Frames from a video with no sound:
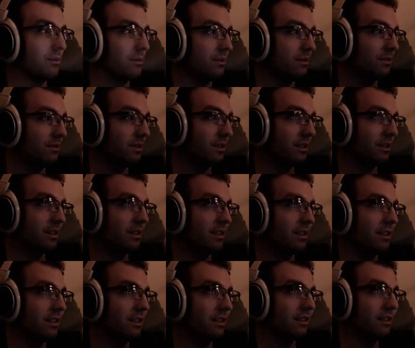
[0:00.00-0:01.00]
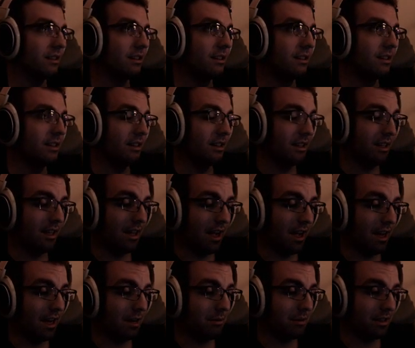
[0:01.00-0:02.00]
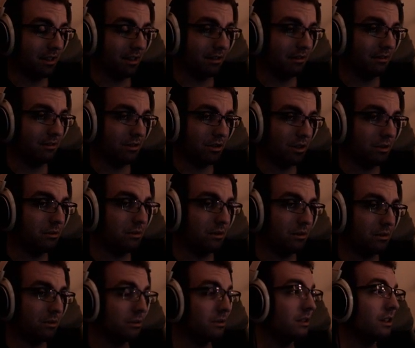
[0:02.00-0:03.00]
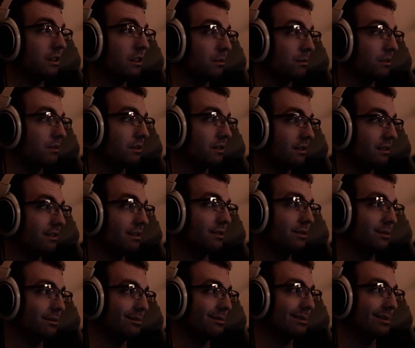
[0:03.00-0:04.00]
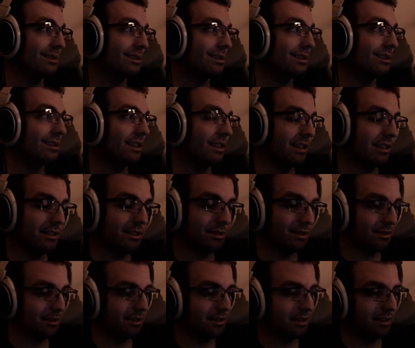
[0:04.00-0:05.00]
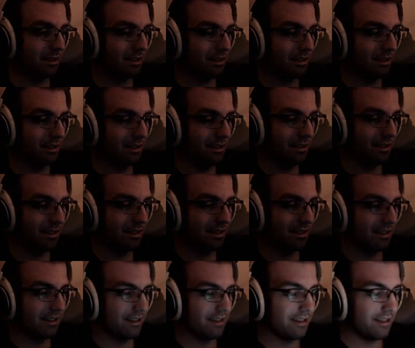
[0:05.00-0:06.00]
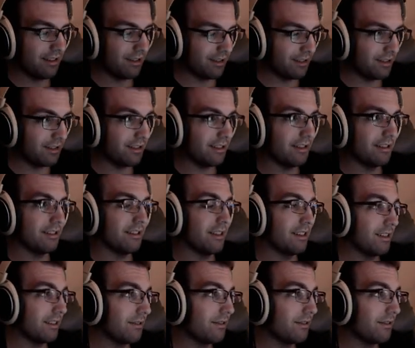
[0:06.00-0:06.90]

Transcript: in one fucking day. And I mean, she was a cool teacher, but she still was a hard ass. So it was like, they're just sitting there like,